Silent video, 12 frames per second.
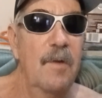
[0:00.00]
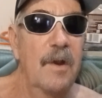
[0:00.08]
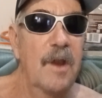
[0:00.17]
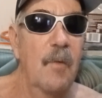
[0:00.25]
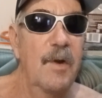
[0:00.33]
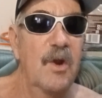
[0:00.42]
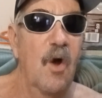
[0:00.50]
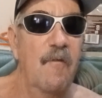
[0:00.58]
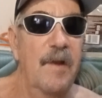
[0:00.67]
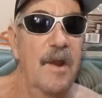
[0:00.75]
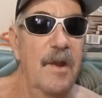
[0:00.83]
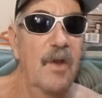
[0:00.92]
But uh, when
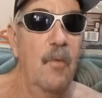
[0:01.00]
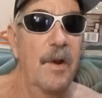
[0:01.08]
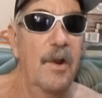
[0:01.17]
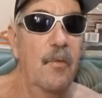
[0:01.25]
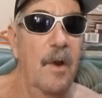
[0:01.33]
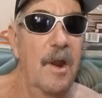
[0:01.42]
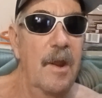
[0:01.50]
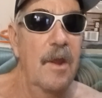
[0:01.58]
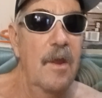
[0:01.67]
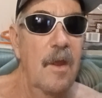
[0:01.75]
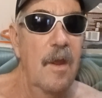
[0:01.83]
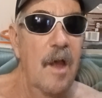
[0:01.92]
COVID hit in 2020,
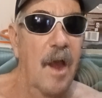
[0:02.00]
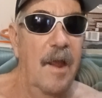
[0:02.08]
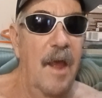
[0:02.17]
I